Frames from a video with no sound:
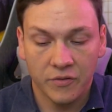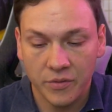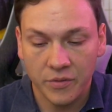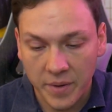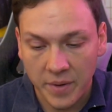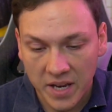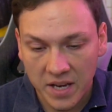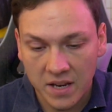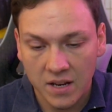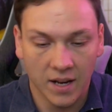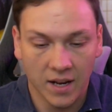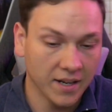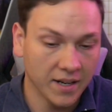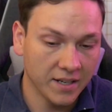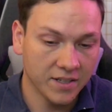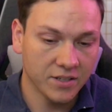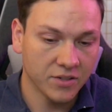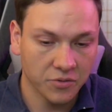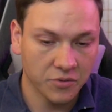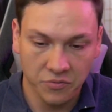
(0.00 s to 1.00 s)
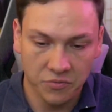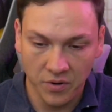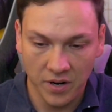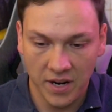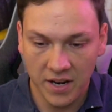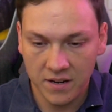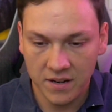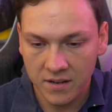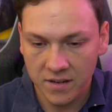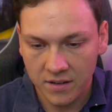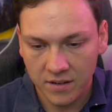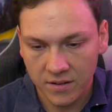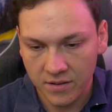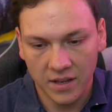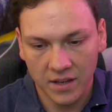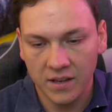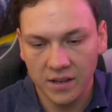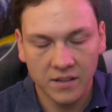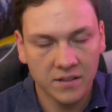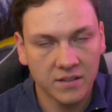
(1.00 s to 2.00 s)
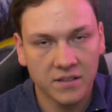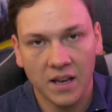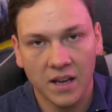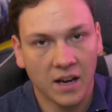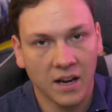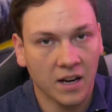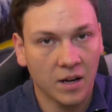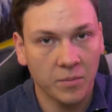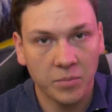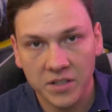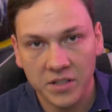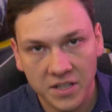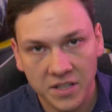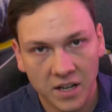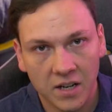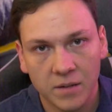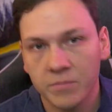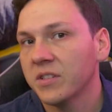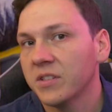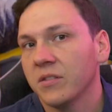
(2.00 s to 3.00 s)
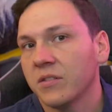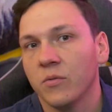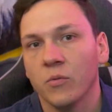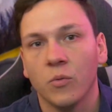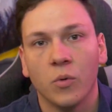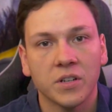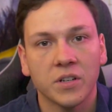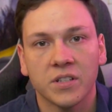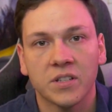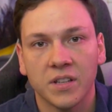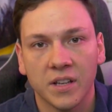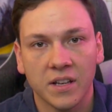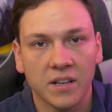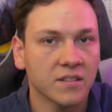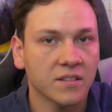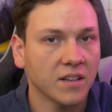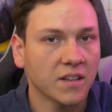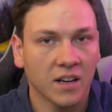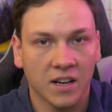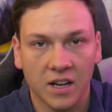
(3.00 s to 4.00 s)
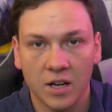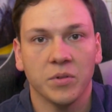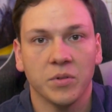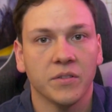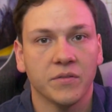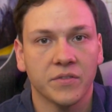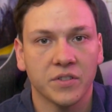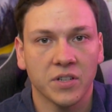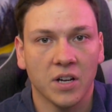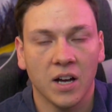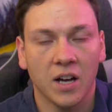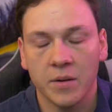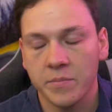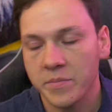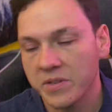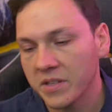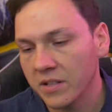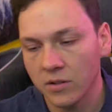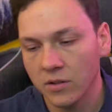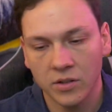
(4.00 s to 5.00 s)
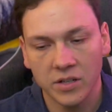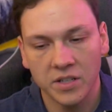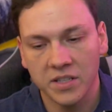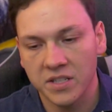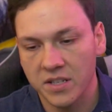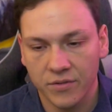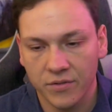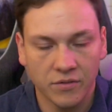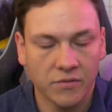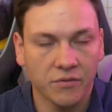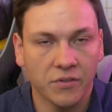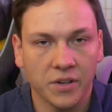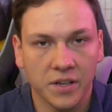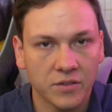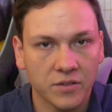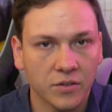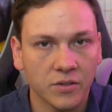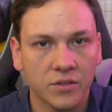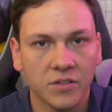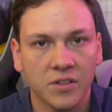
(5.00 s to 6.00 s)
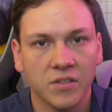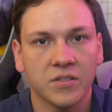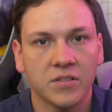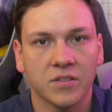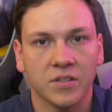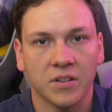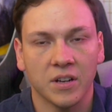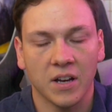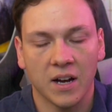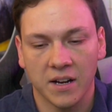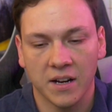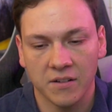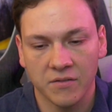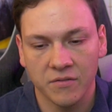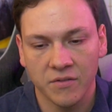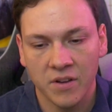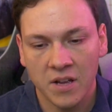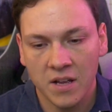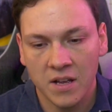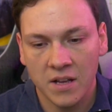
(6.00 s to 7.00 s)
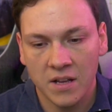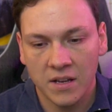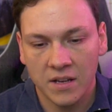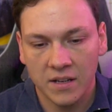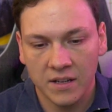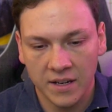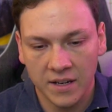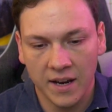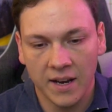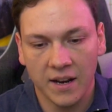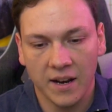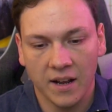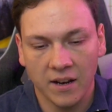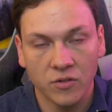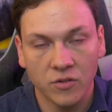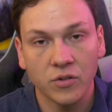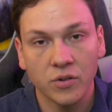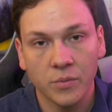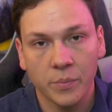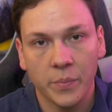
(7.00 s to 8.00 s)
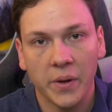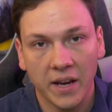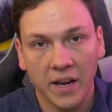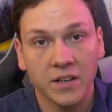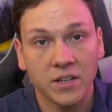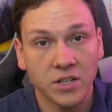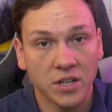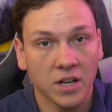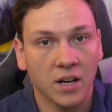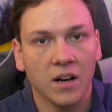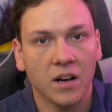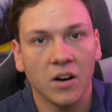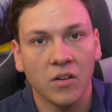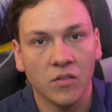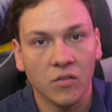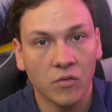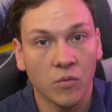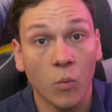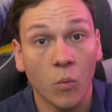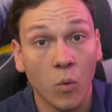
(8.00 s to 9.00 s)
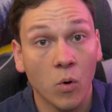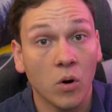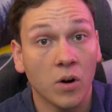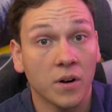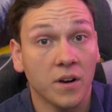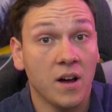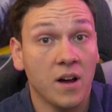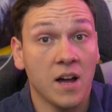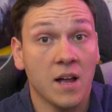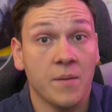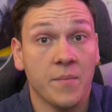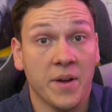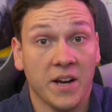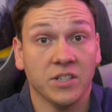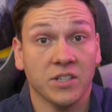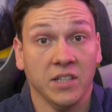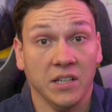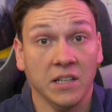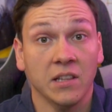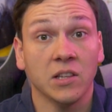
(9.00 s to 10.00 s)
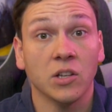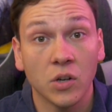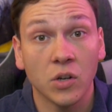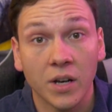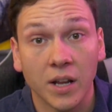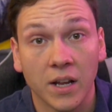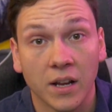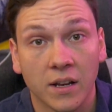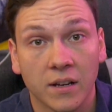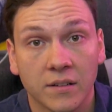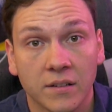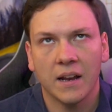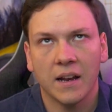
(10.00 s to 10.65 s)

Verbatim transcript: For me, I need to read things a couple of times, watch things a couple of times, look at different resources to kind of get a good picture of what I'm actually learning.